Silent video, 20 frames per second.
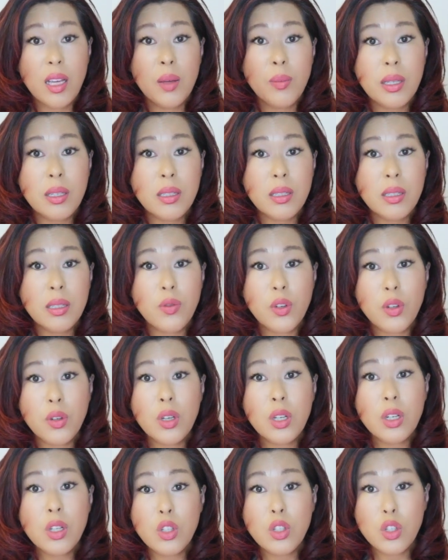Because if you're
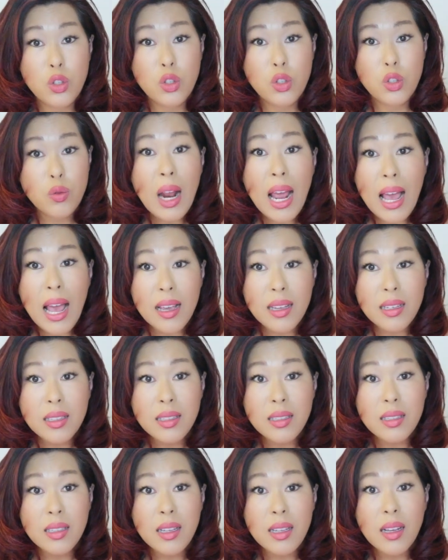going to
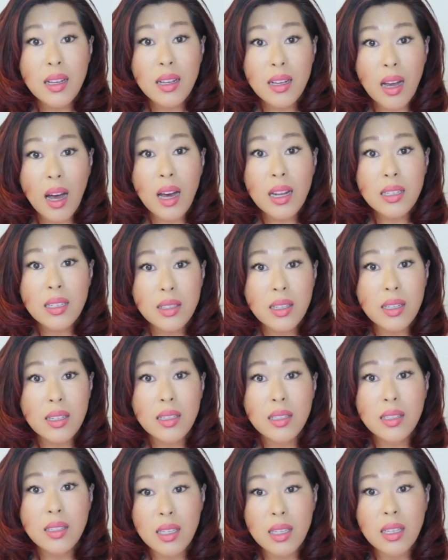stress, God is going to
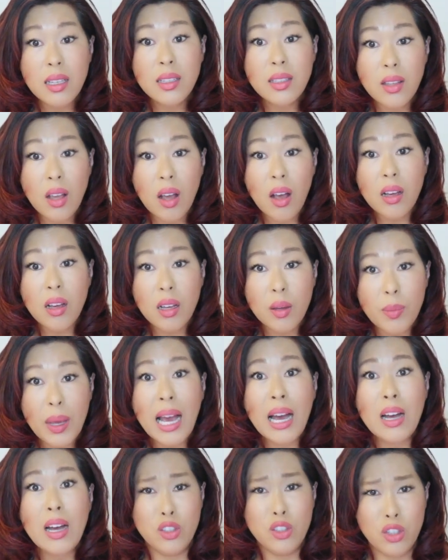sing a song
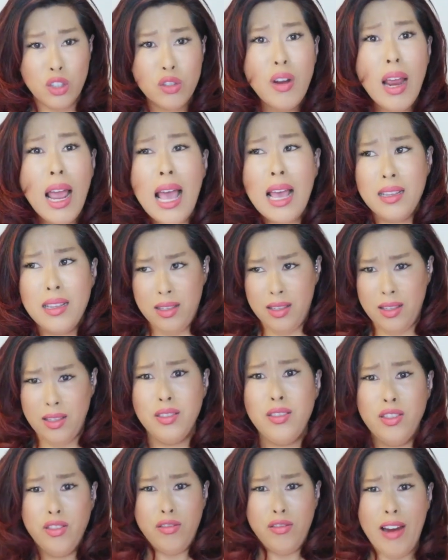about
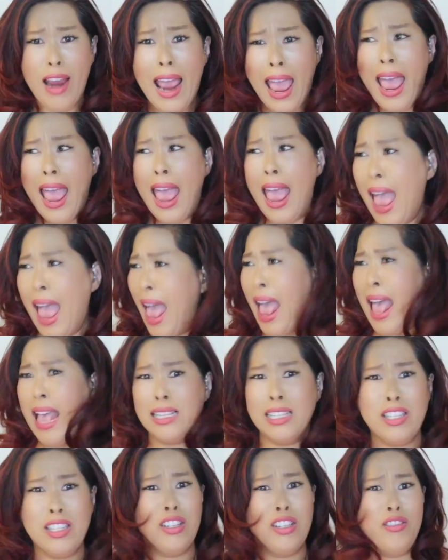stress.
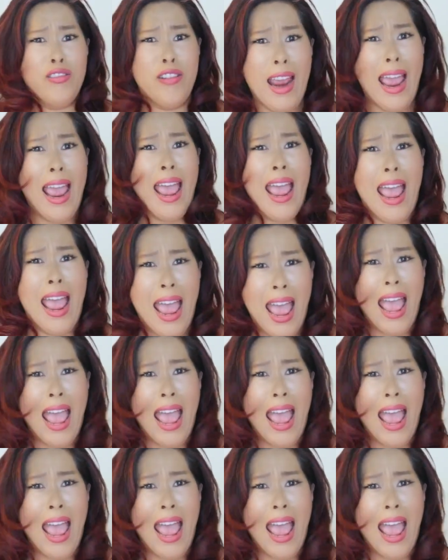Stress.